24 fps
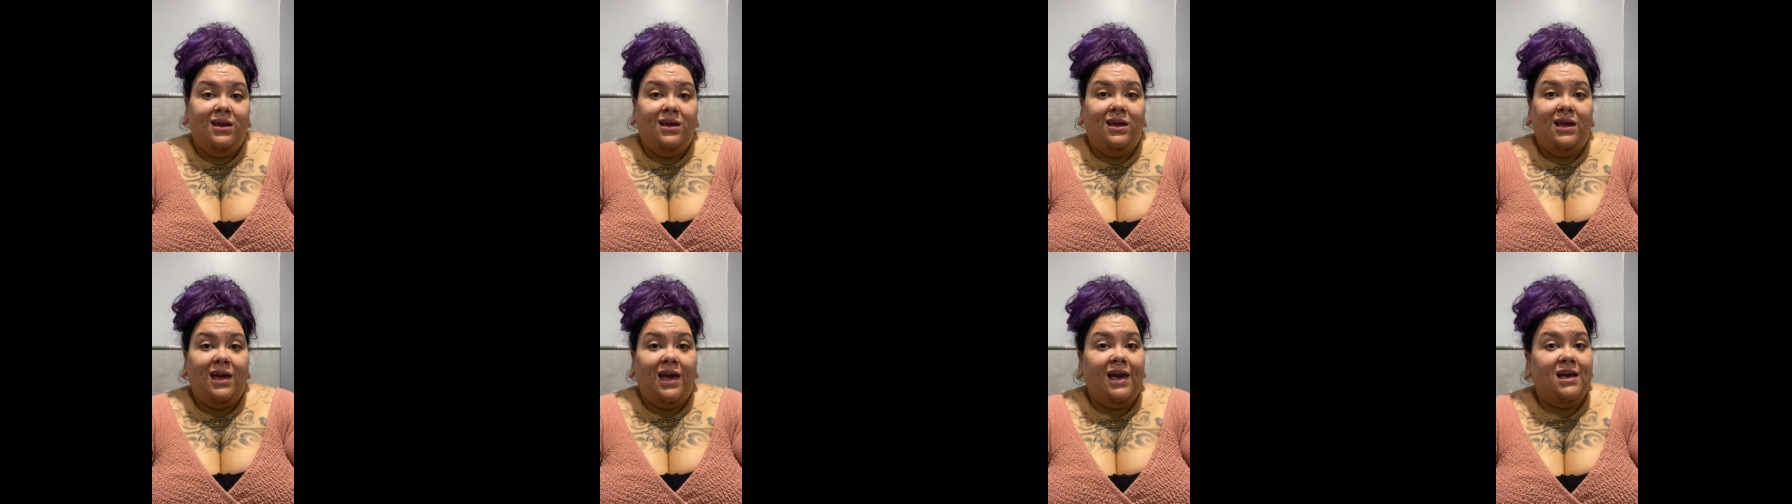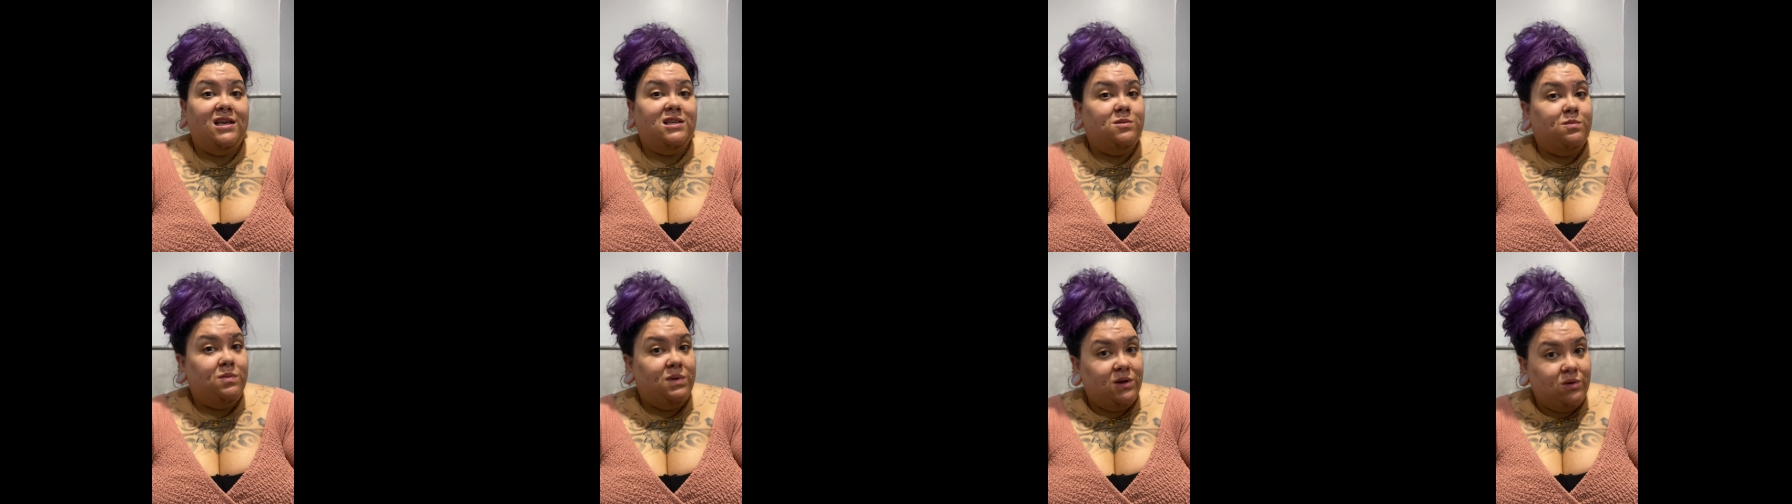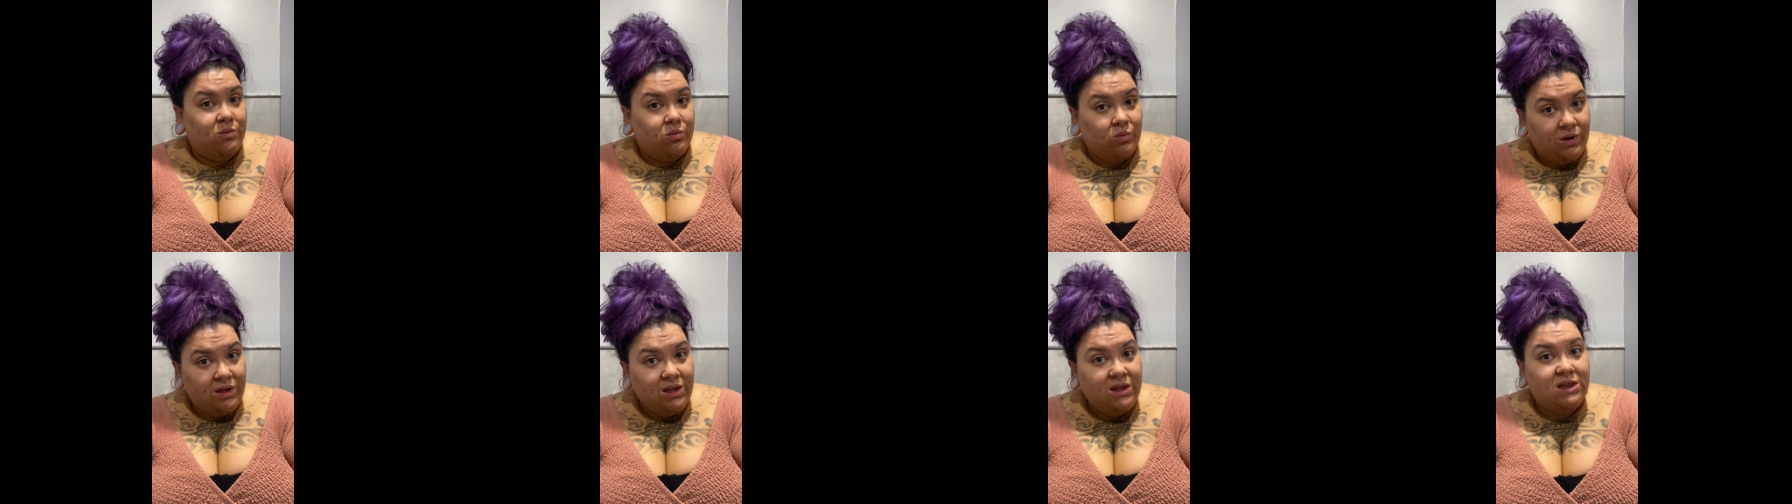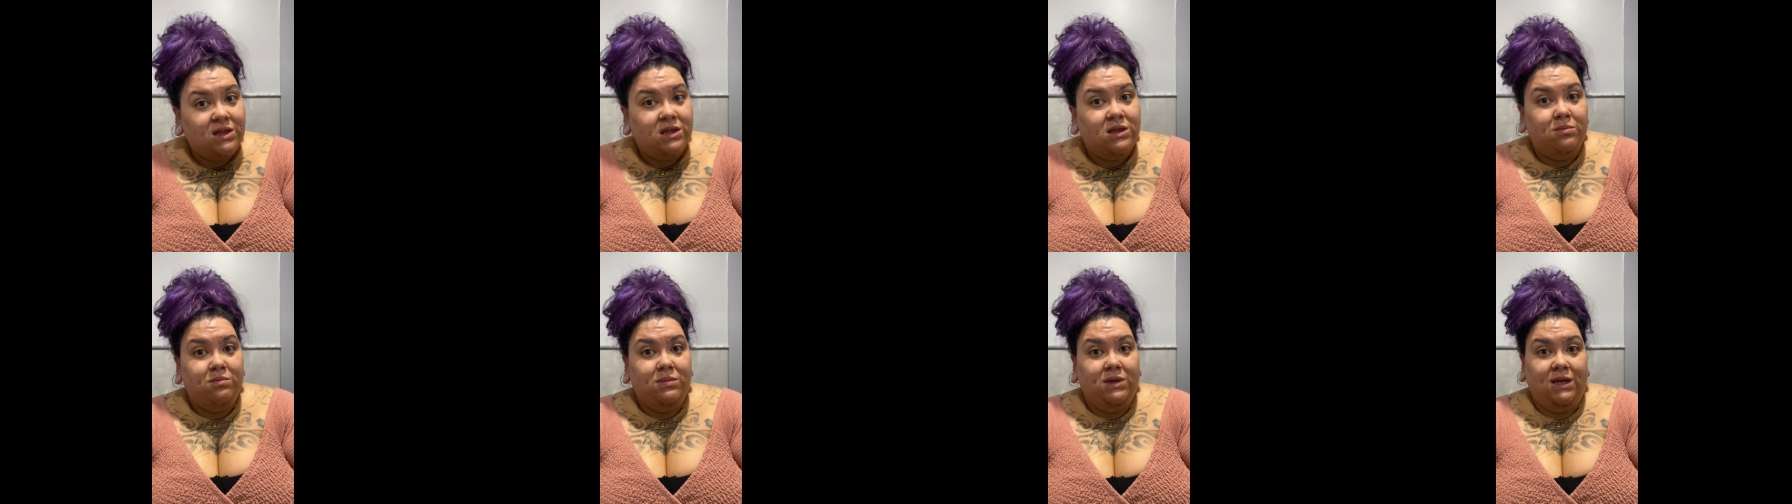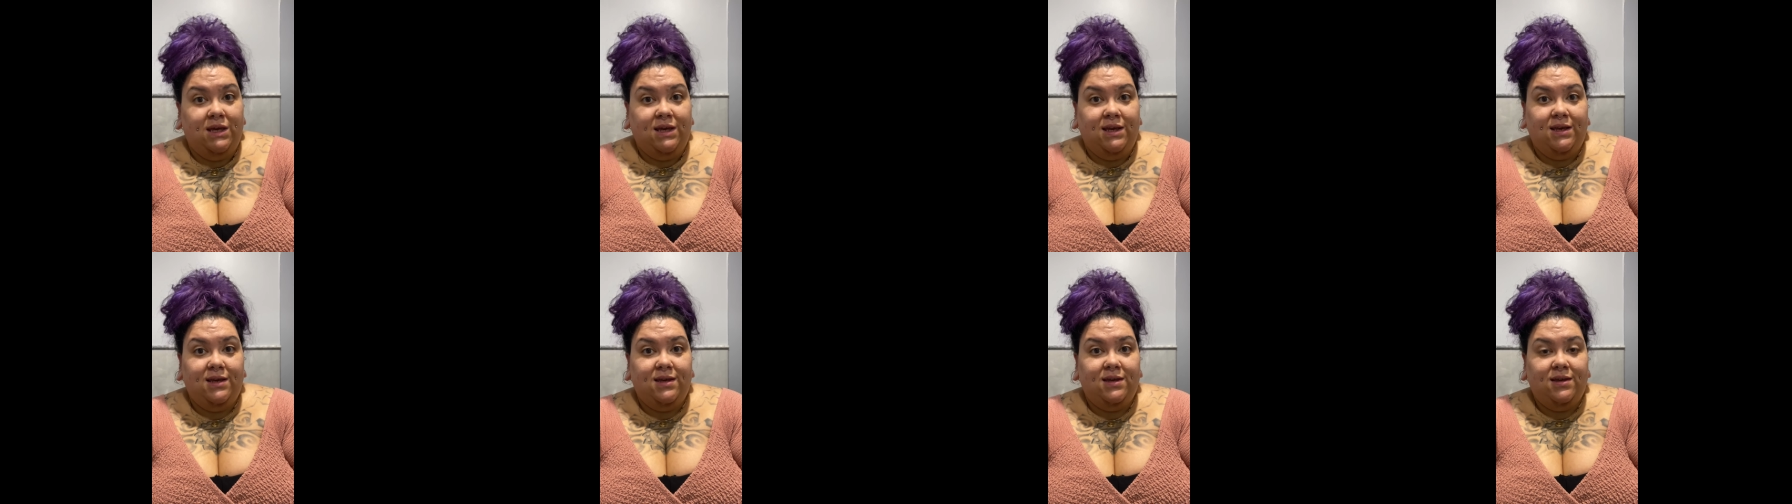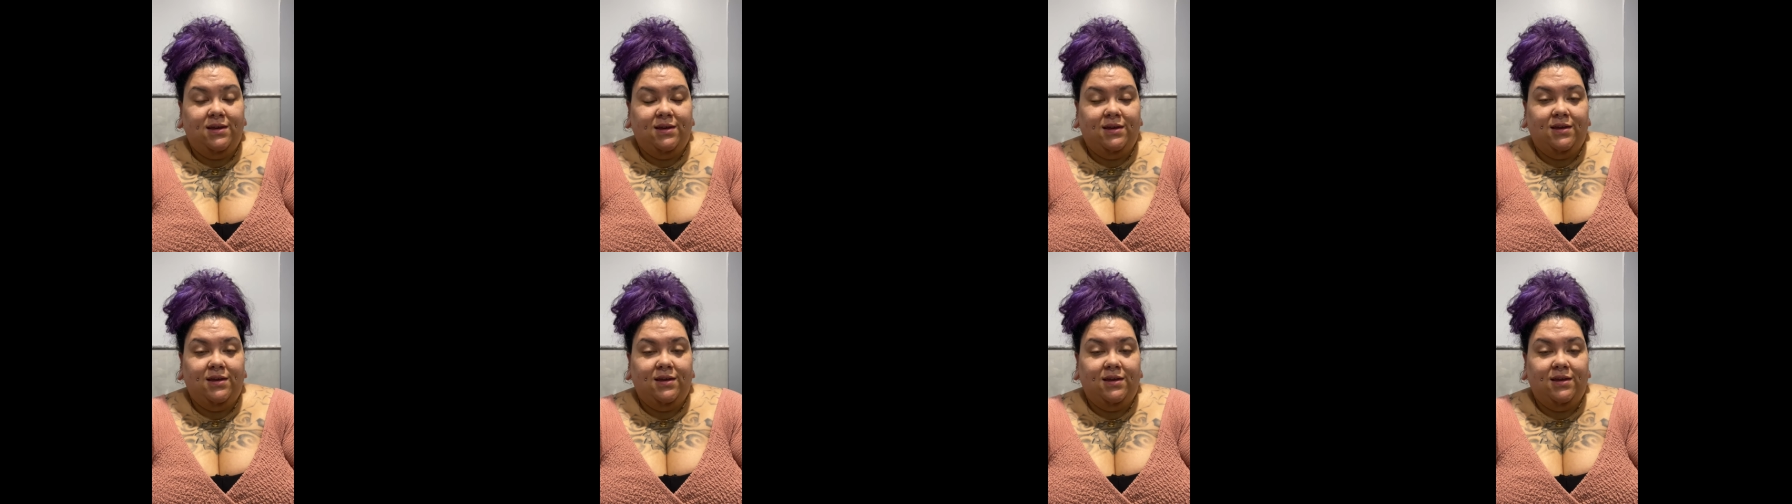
has been with me